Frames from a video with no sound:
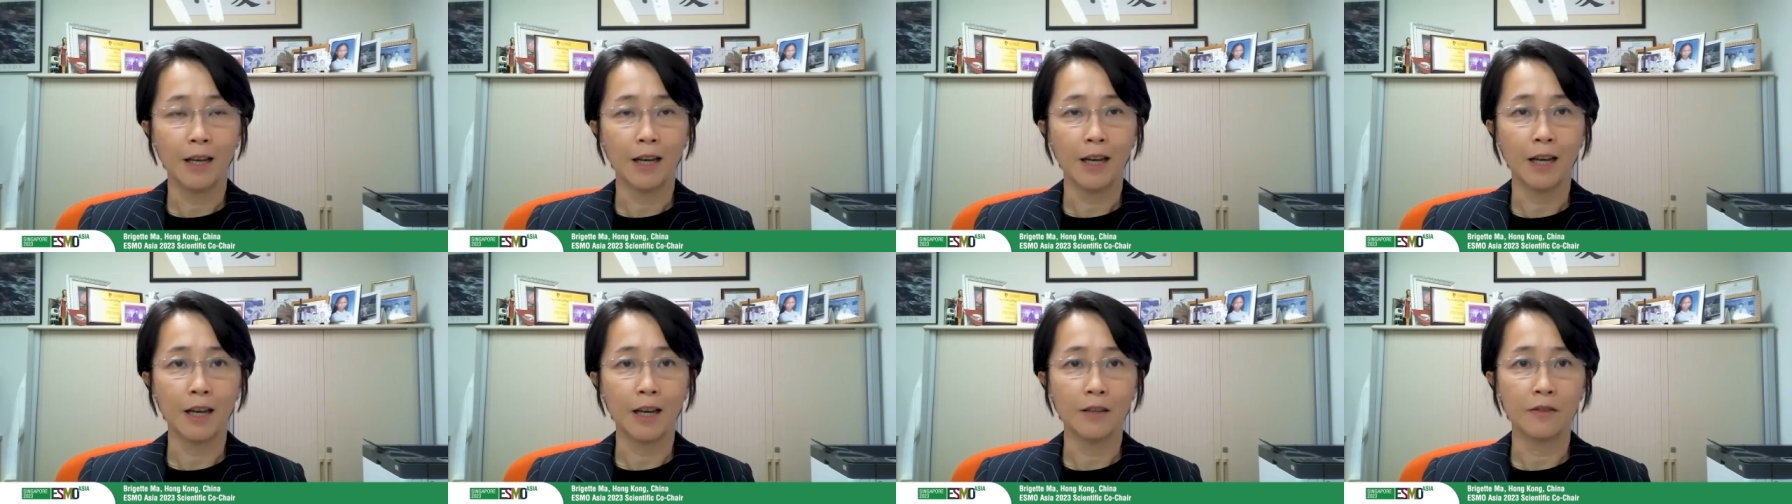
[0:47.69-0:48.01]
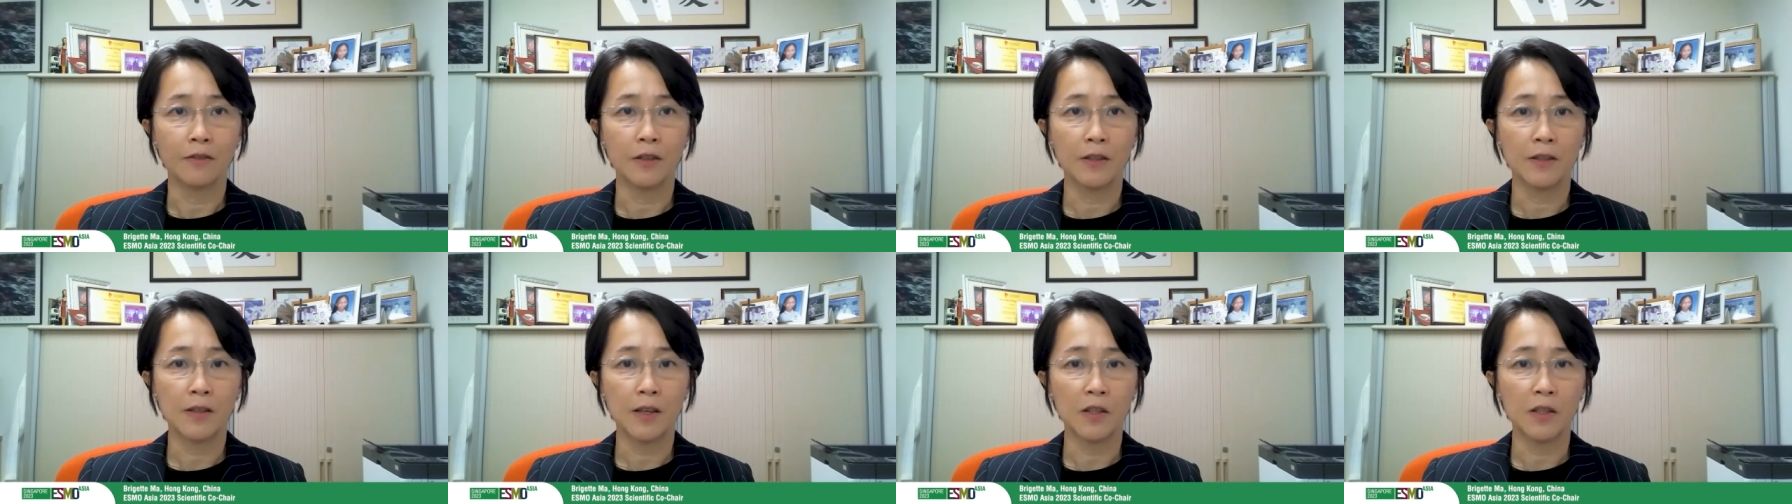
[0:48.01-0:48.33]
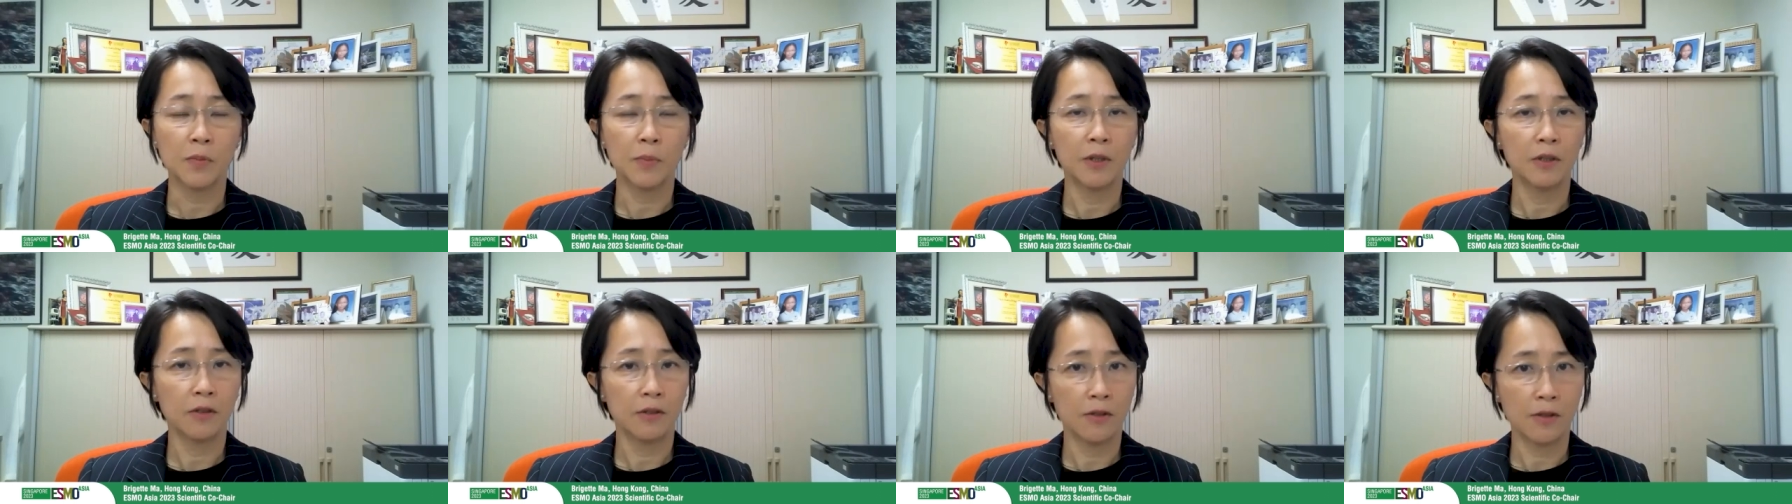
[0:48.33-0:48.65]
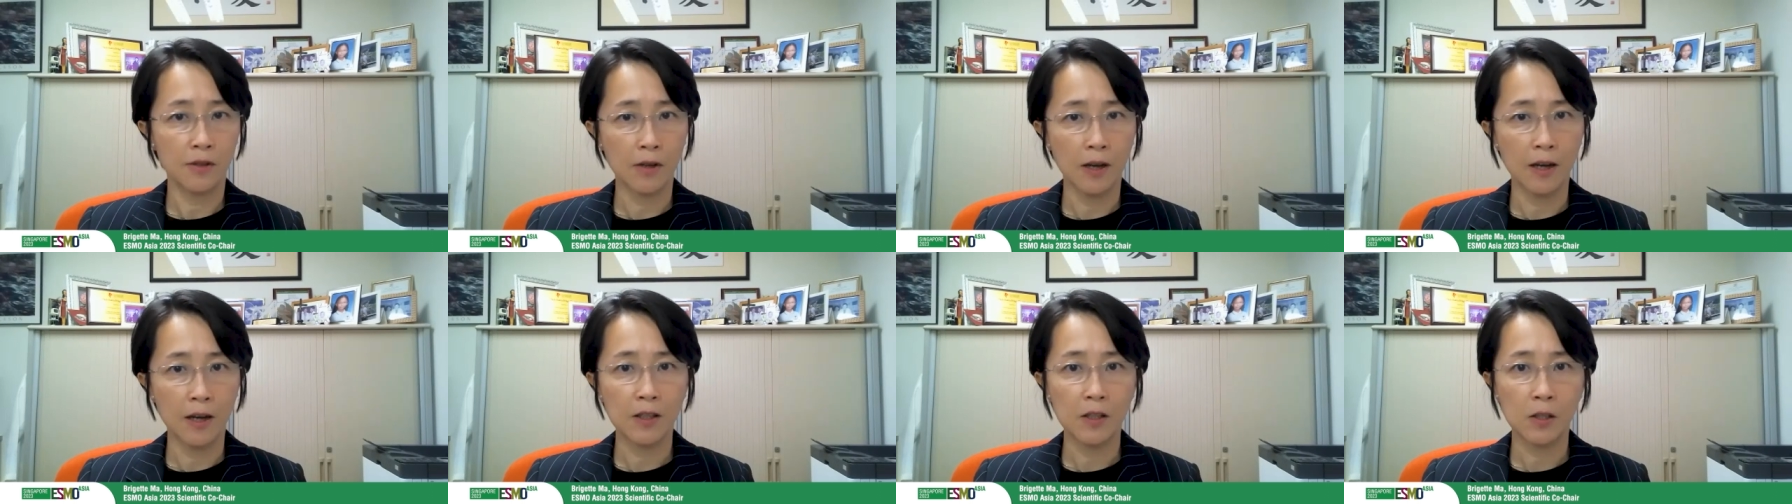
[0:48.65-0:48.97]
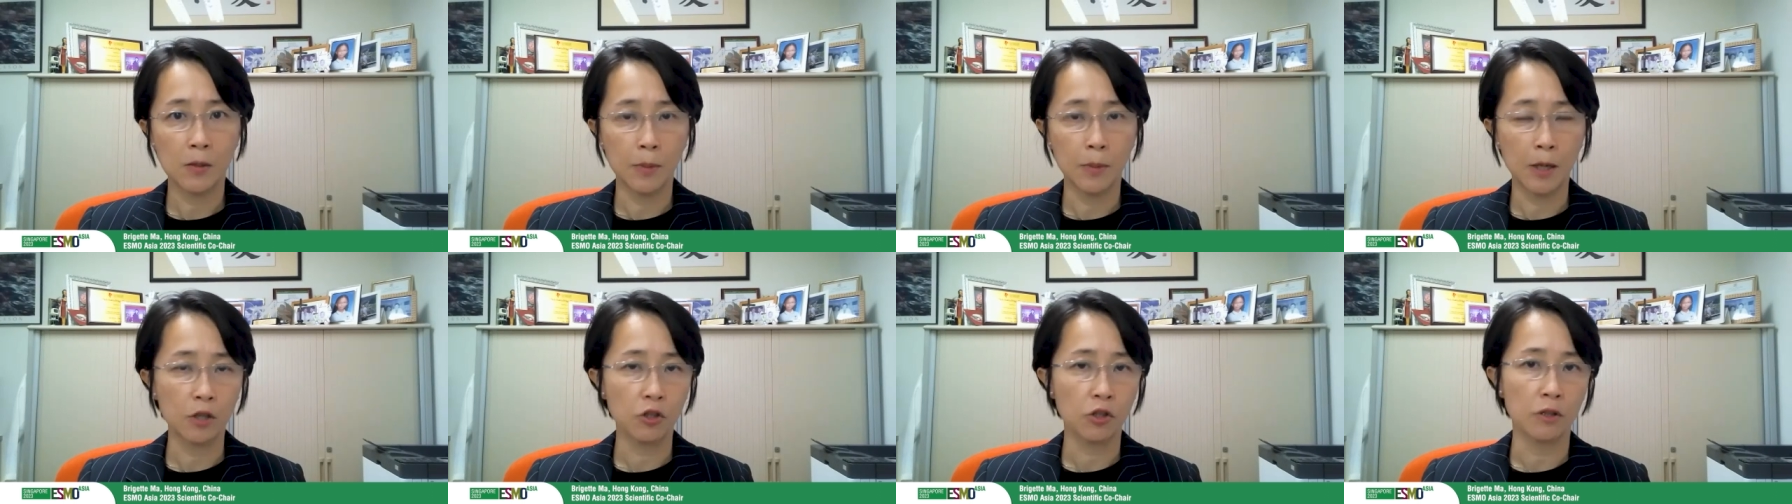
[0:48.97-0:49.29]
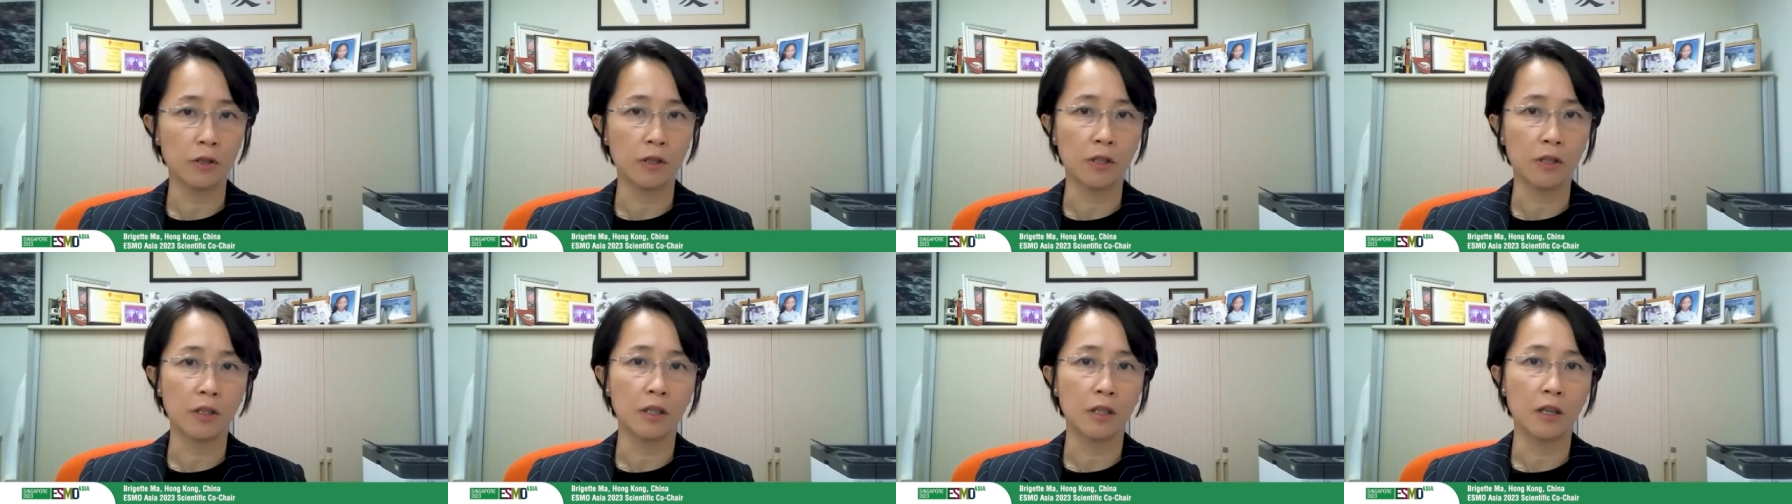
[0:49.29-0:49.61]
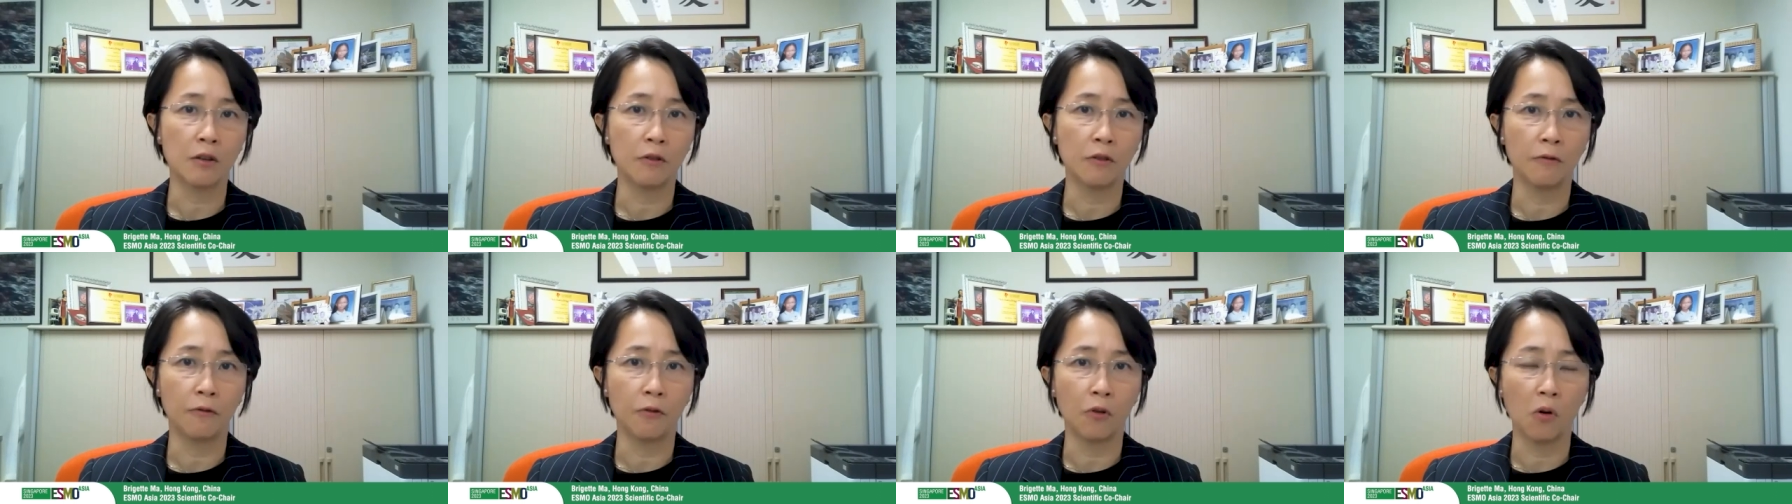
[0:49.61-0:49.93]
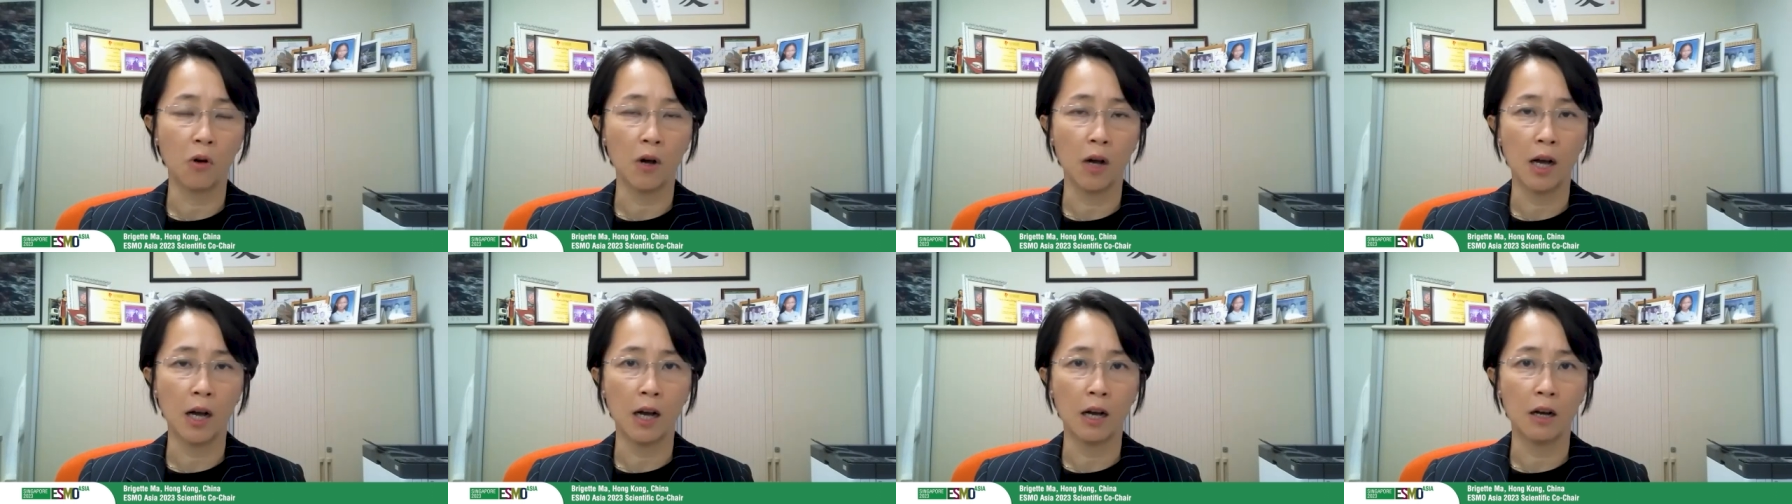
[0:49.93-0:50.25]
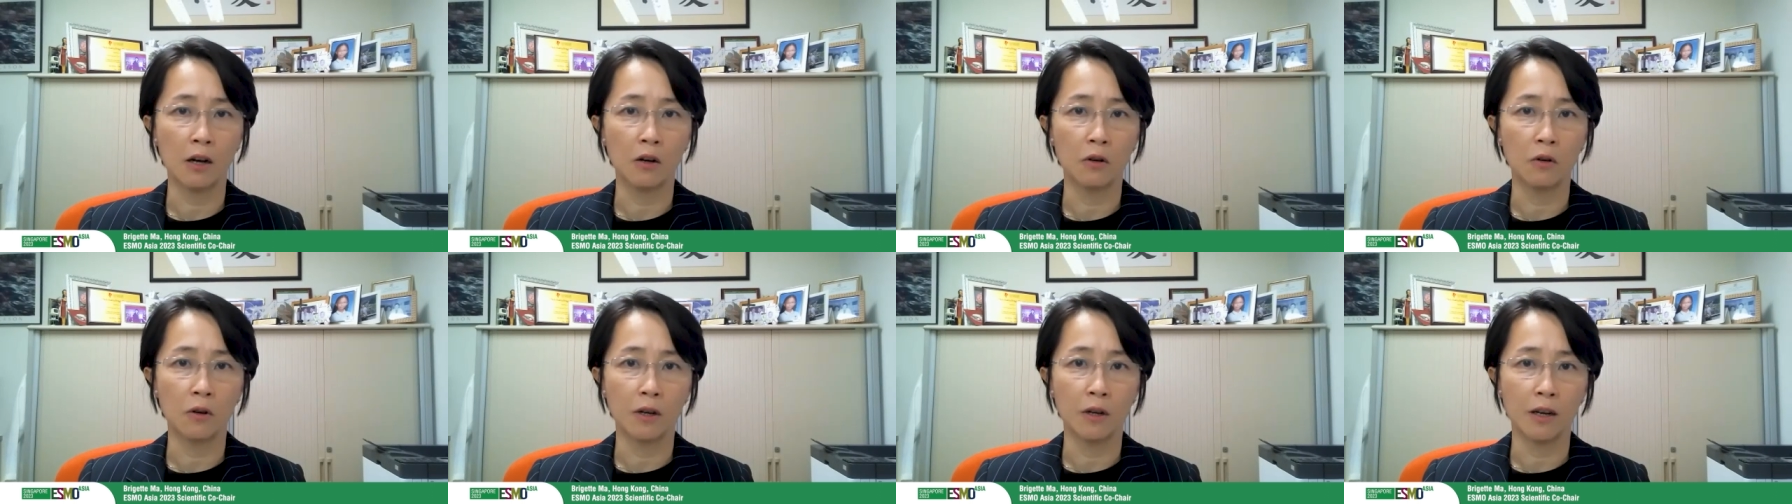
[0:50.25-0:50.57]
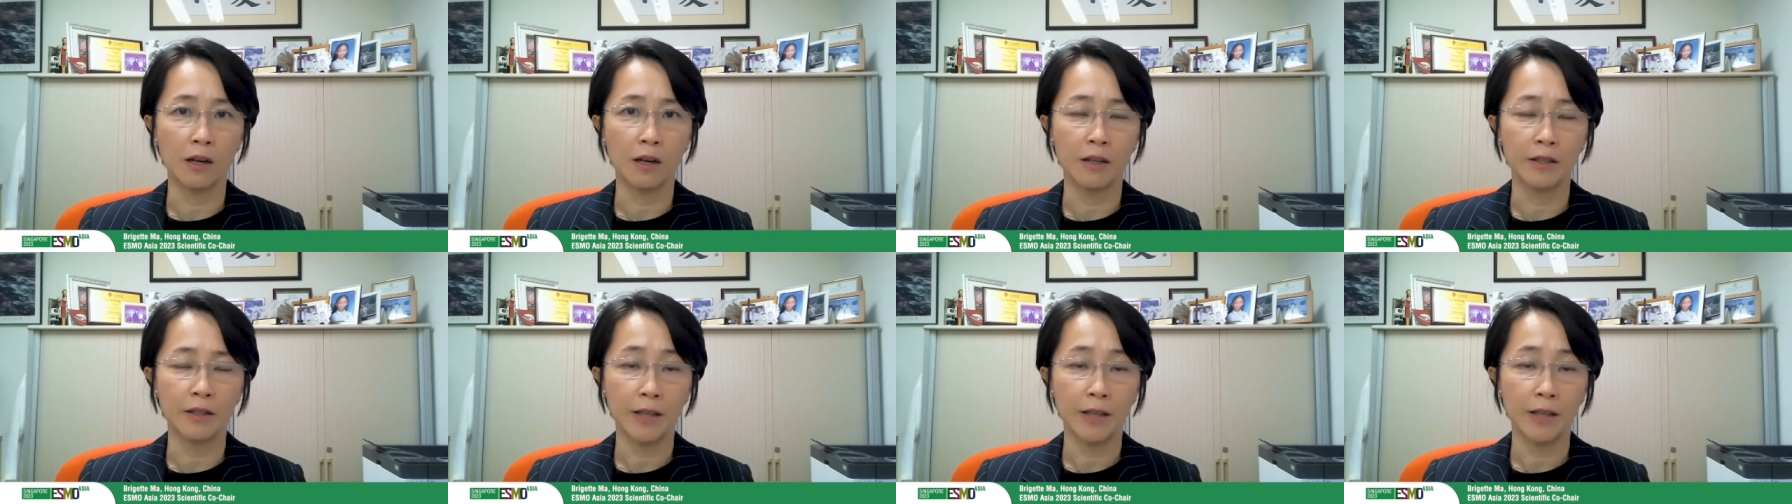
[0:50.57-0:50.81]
And this has been designed specially for our uh,